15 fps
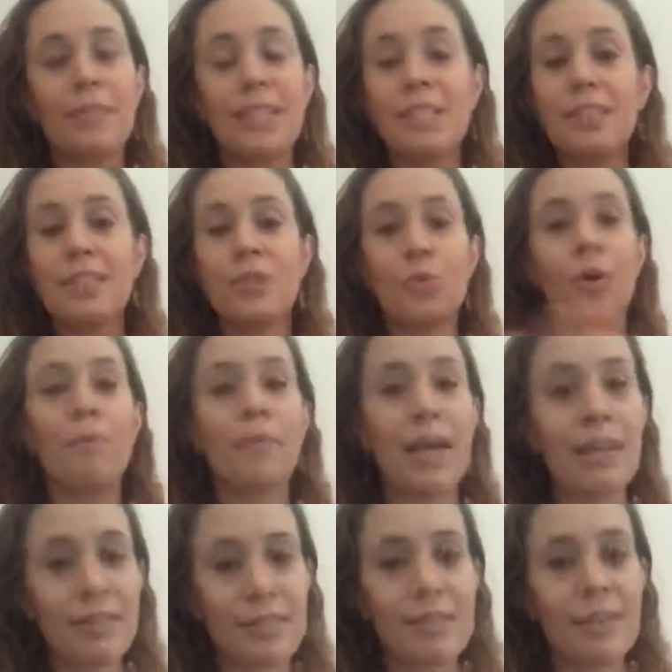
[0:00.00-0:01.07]
This is what
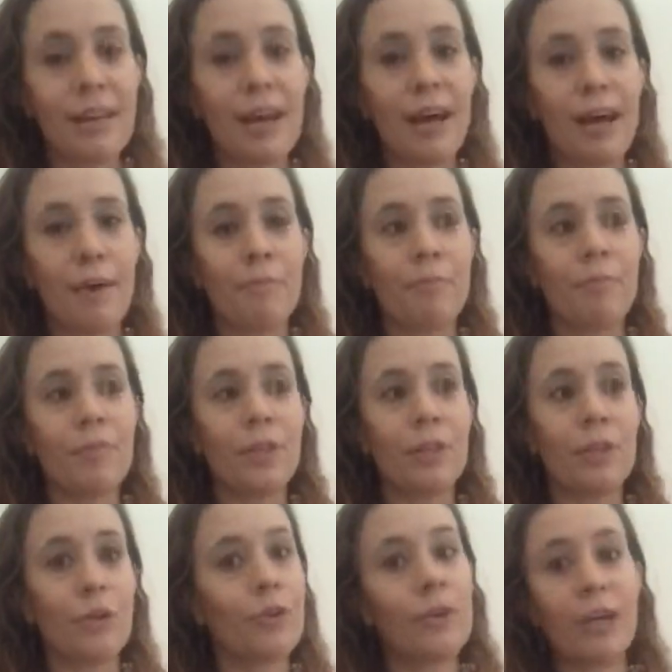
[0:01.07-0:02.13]
makes
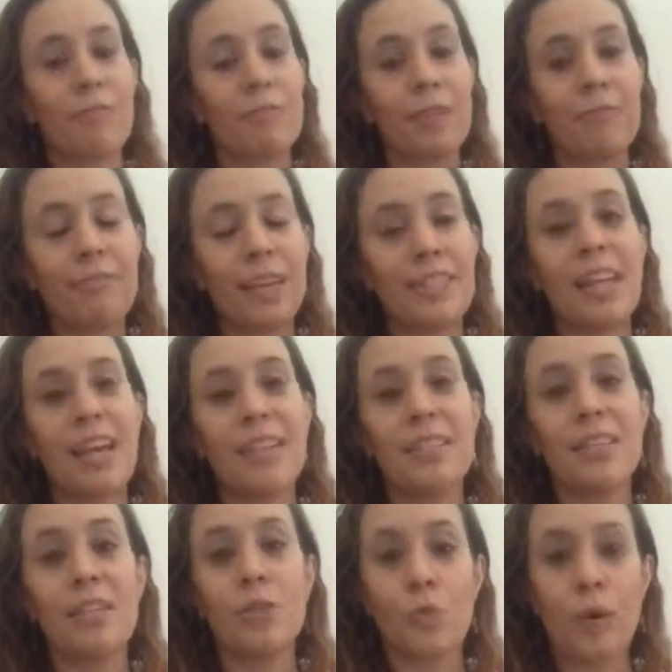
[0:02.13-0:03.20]
local government
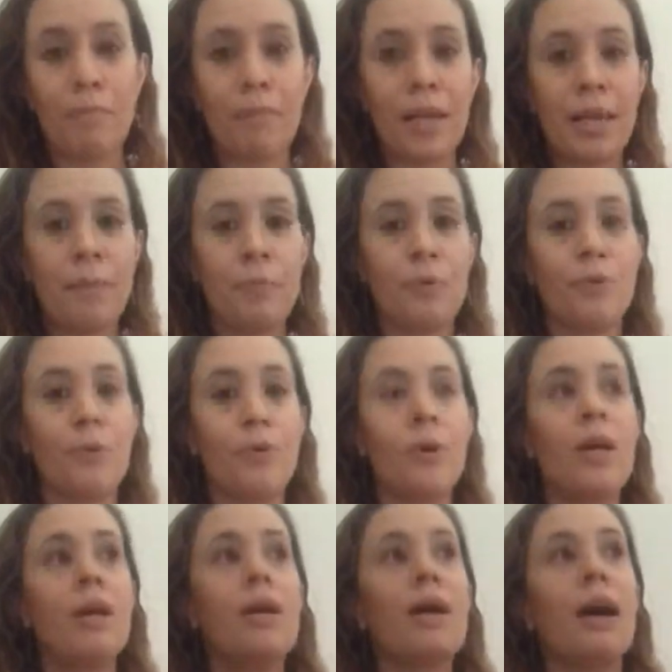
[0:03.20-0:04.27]
fantastic, is when people
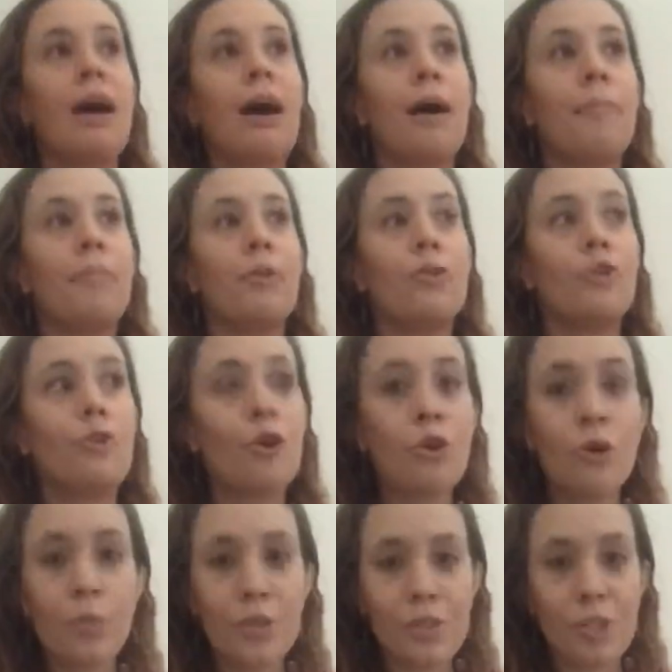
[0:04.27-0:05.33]

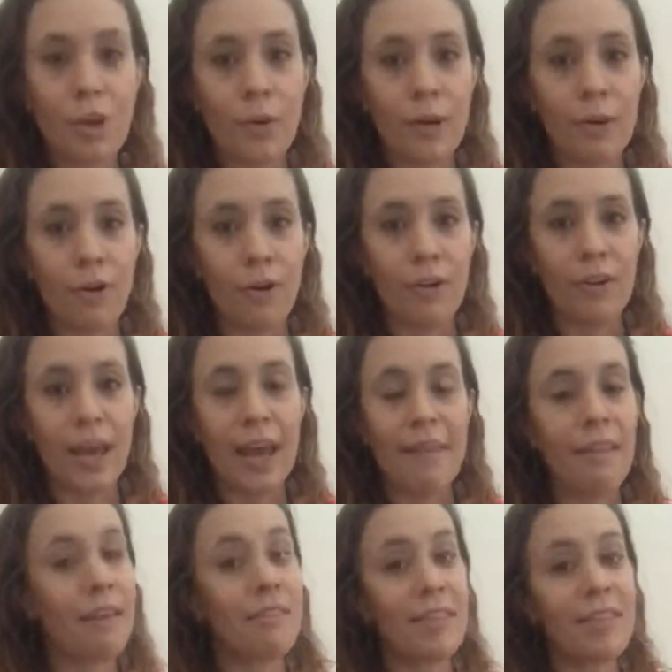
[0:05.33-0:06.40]
know what's going on,
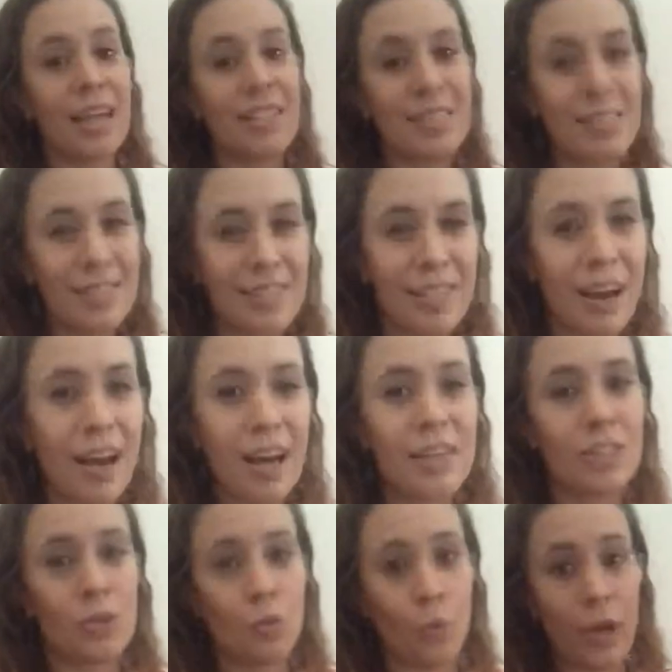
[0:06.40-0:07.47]
and I think that
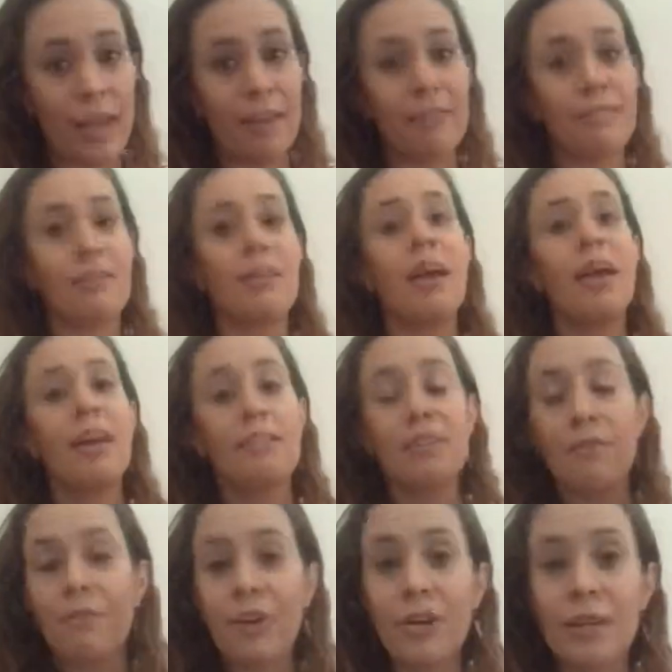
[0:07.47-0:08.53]
starts with
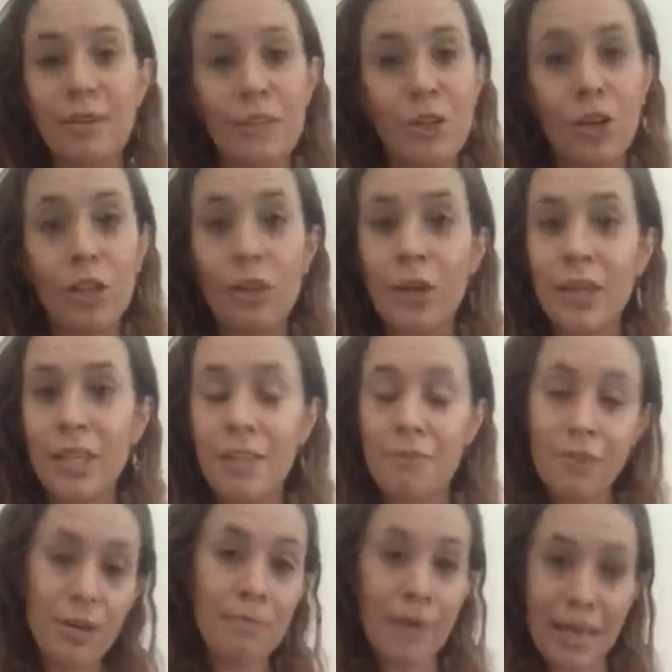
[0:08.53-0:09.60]
the very, you know, learning the
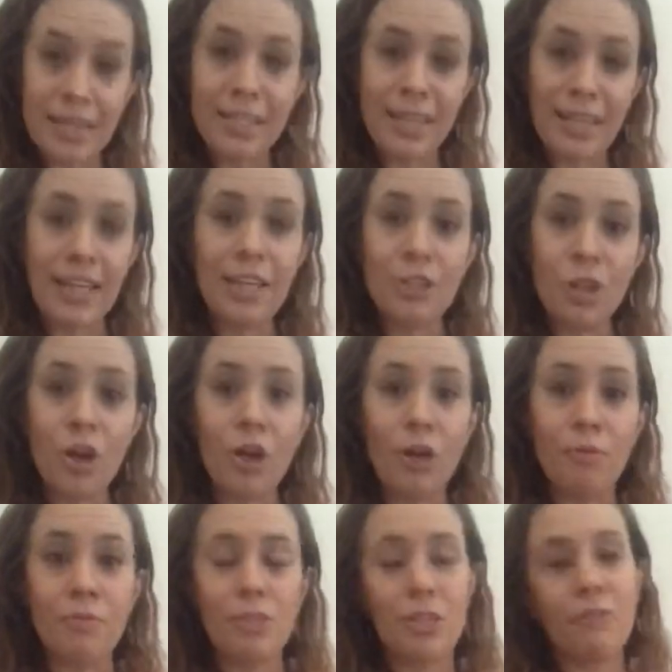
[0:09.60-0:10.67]
very basic key
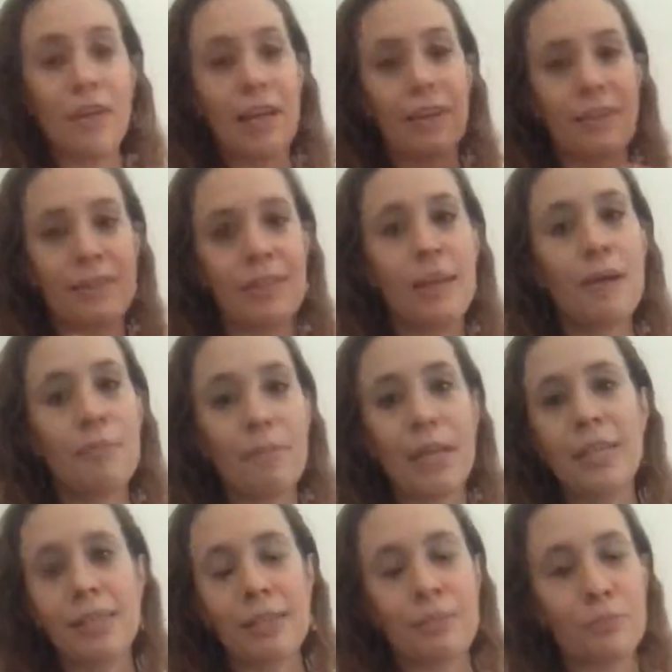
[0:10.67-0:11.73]
terms around
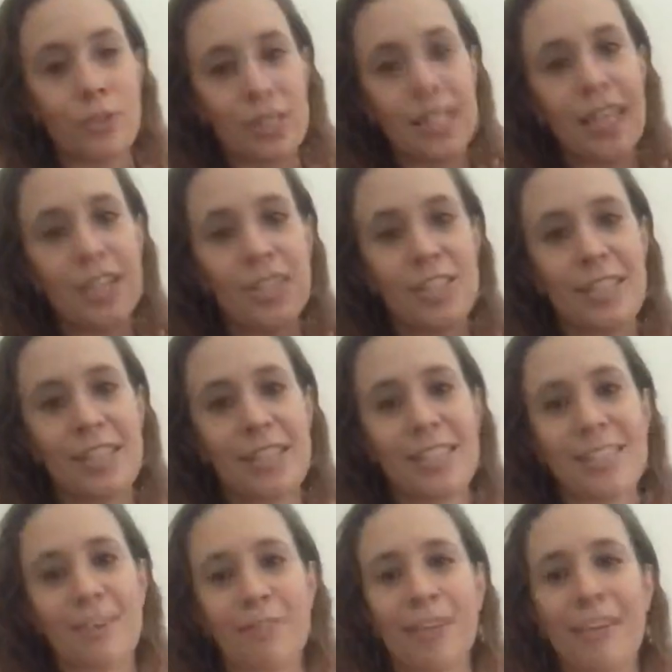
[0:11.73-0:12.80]
meeting procedures and
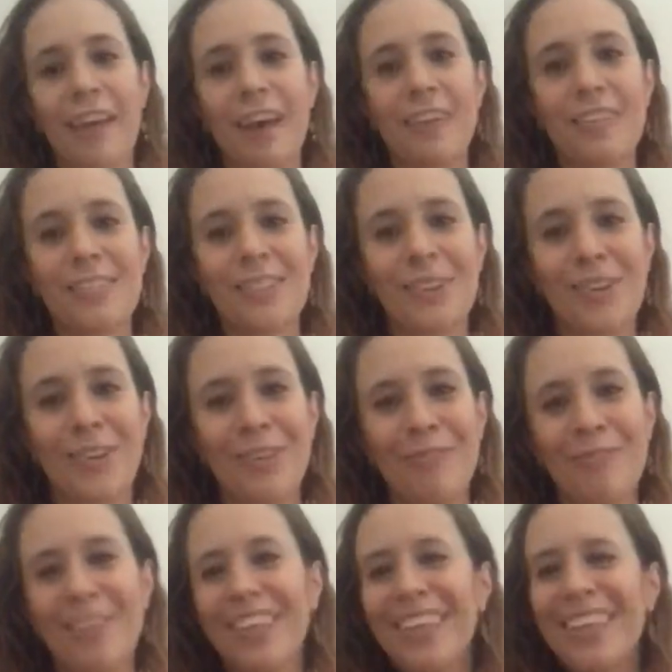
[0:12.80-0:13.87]
stuff like that.
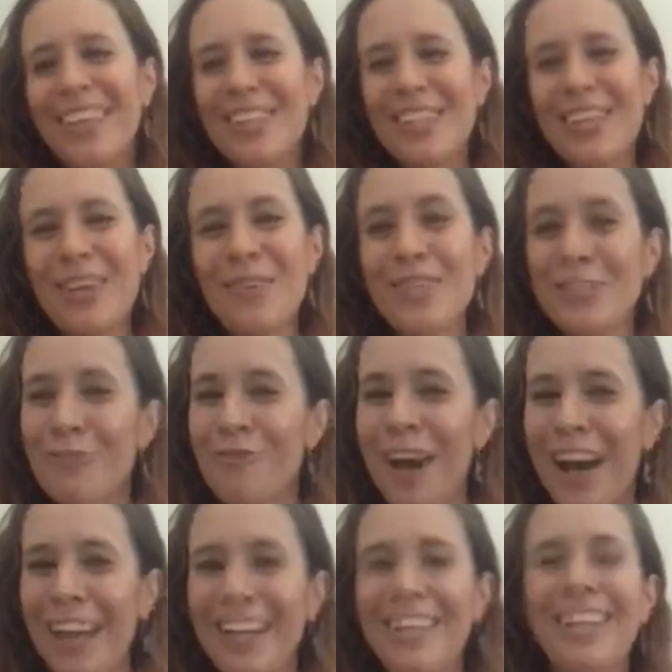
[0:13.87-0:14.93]
So that was
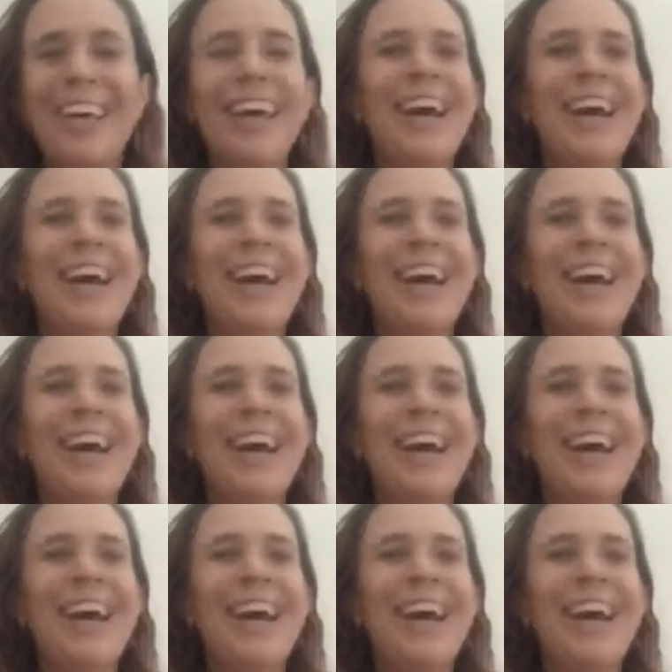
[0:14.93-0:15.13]
fun.